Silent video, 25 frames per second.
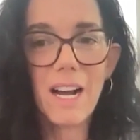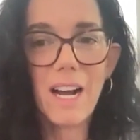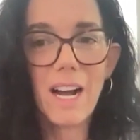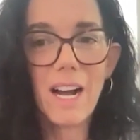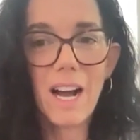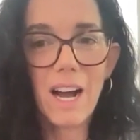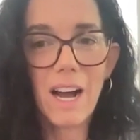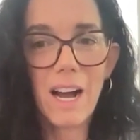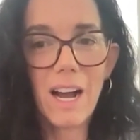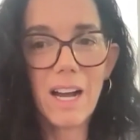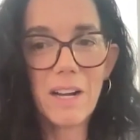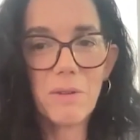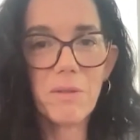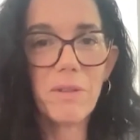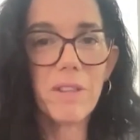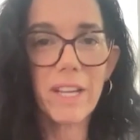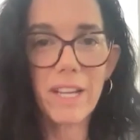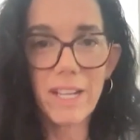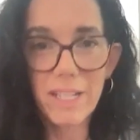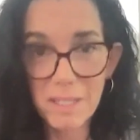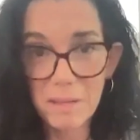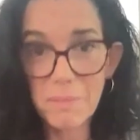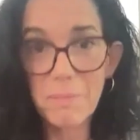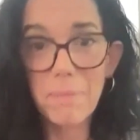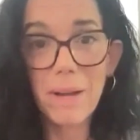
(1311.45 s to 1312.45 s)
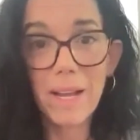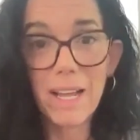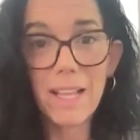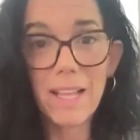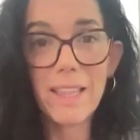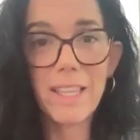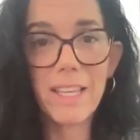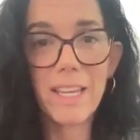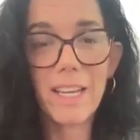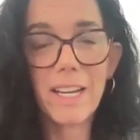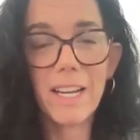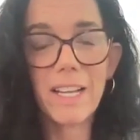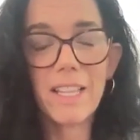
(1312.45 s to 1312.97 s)
I don't think it's a
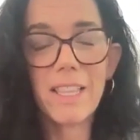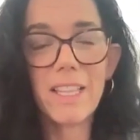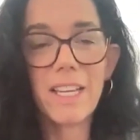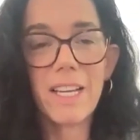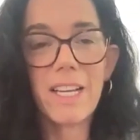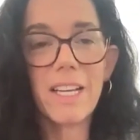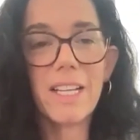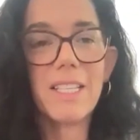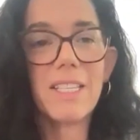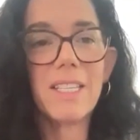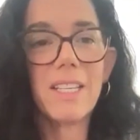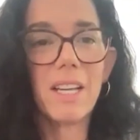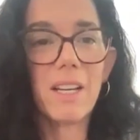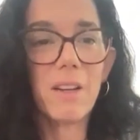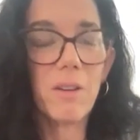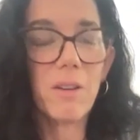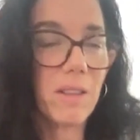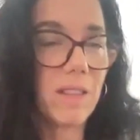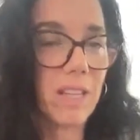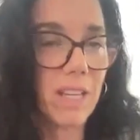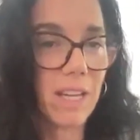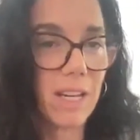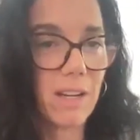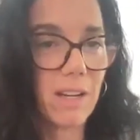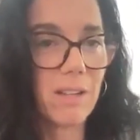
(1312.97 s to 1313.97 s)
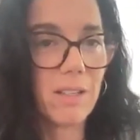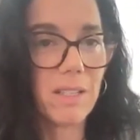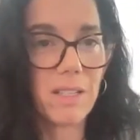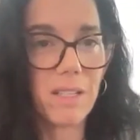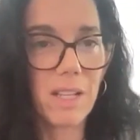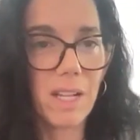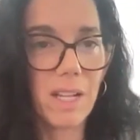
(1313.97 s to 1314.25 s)
bad thing. I think it's a good thing because